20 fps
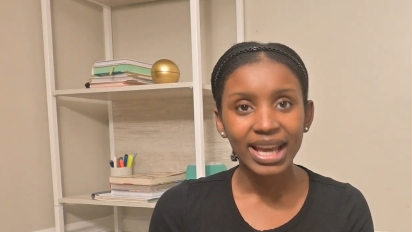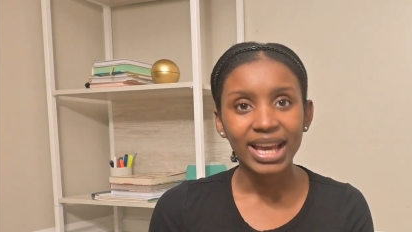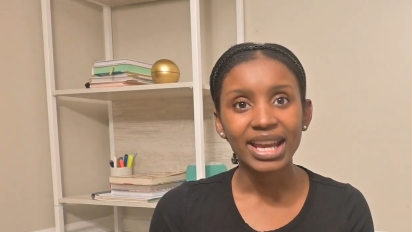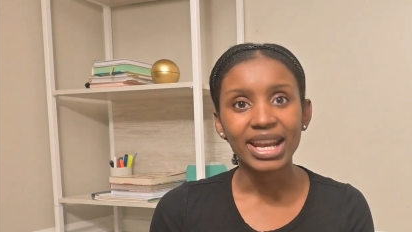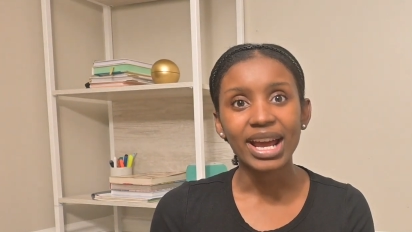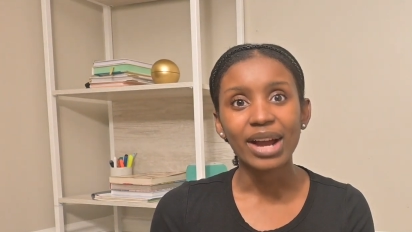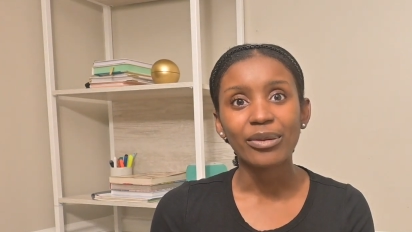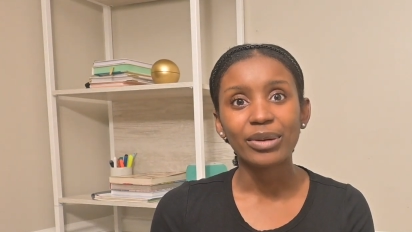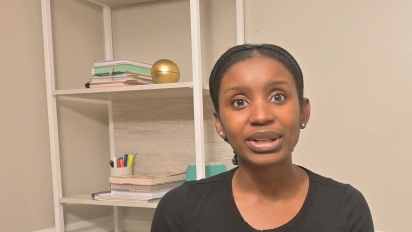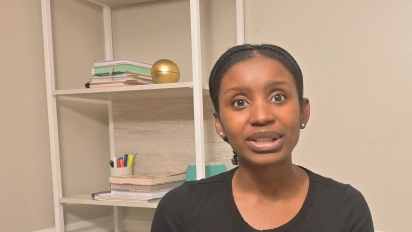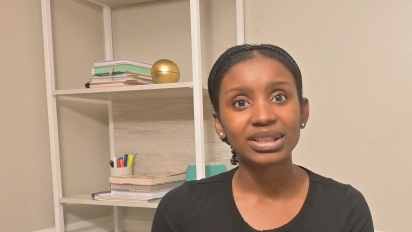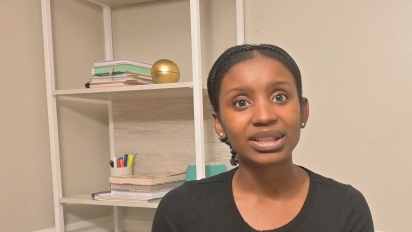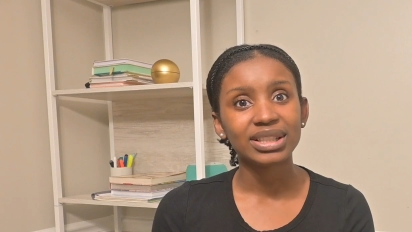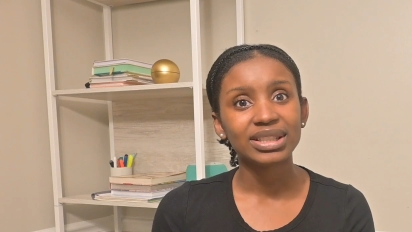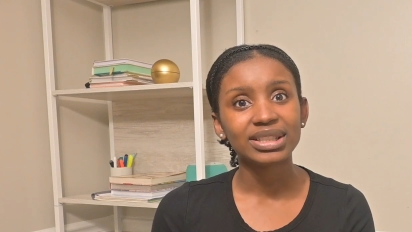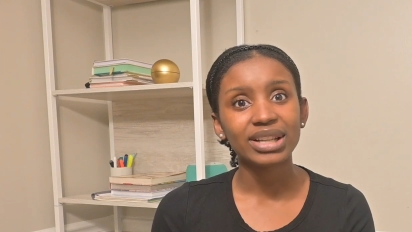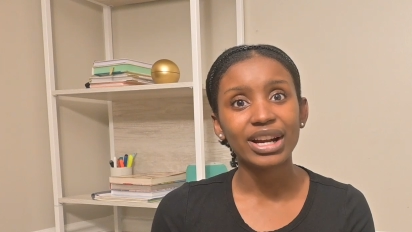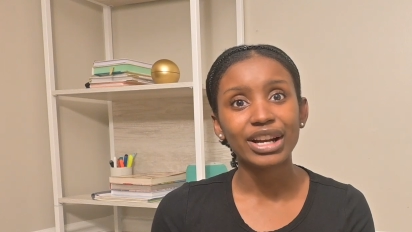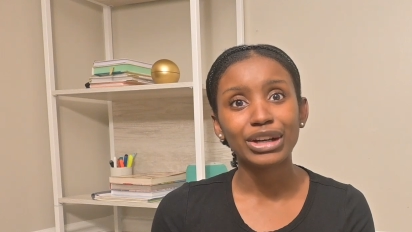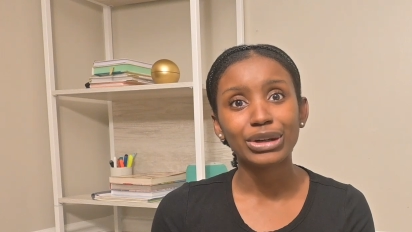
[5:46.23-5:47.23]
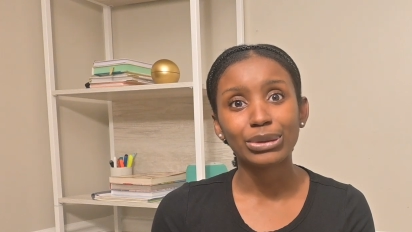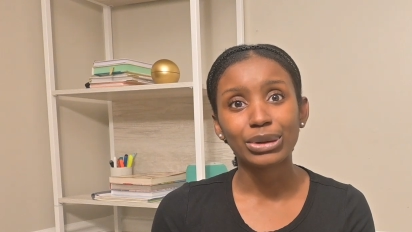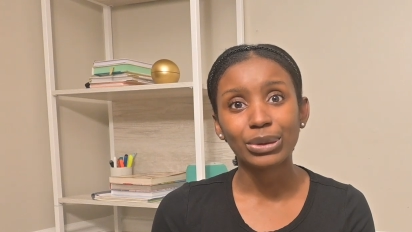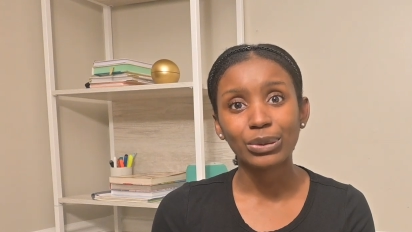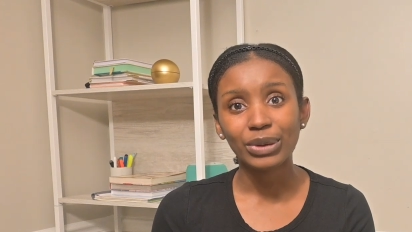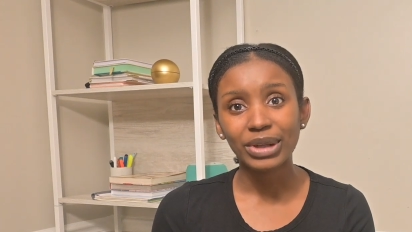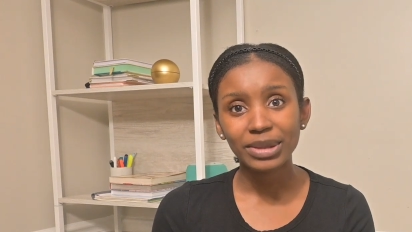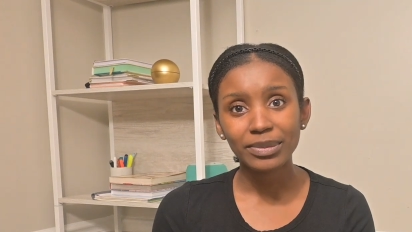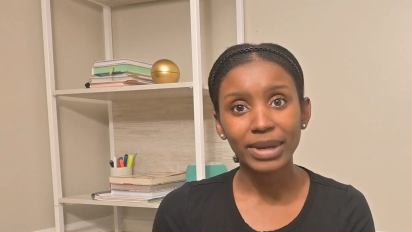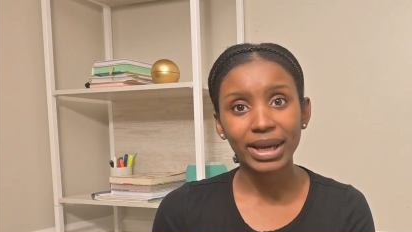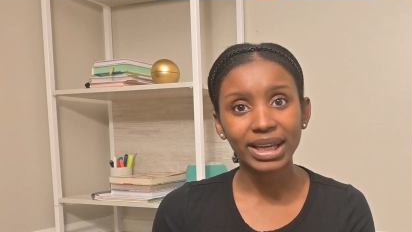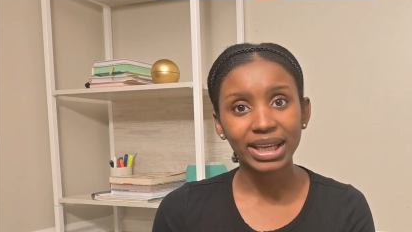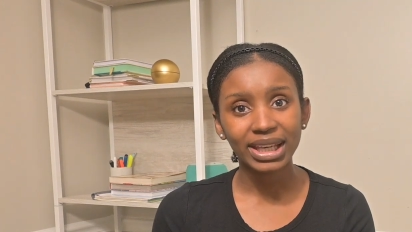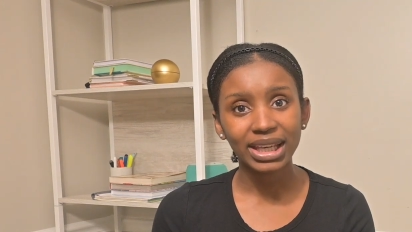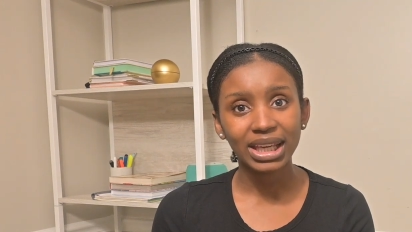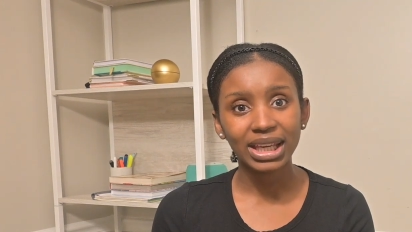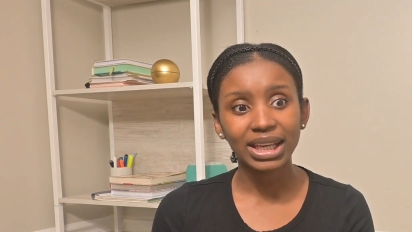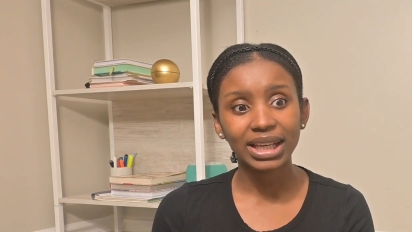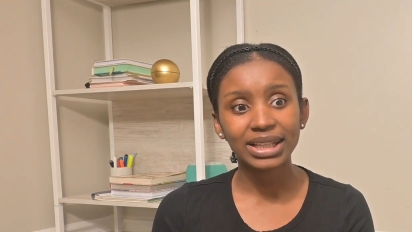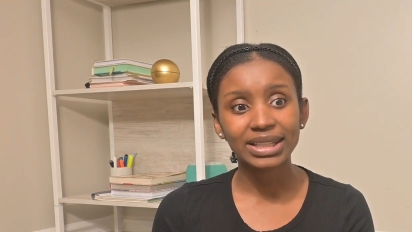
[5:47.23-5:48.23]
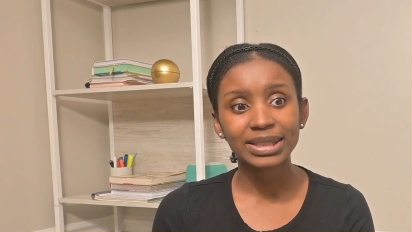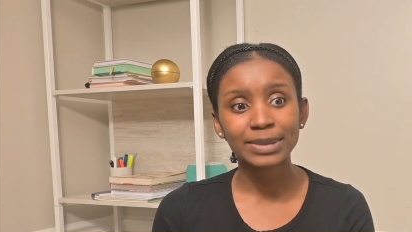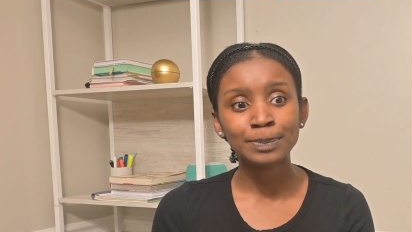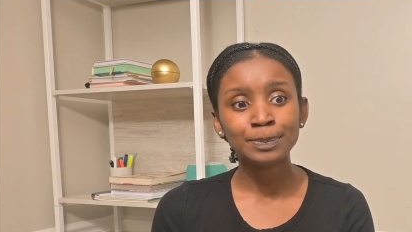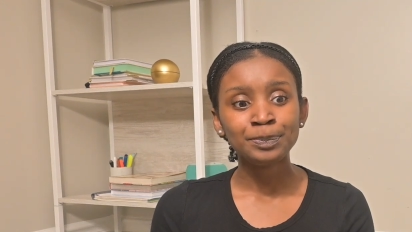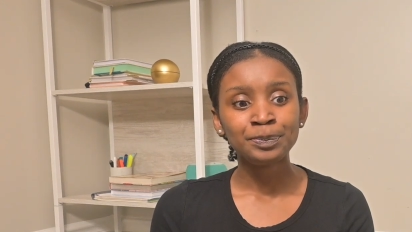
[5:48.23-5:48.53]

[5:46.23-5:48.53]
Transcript: And I recently started doing it with my kids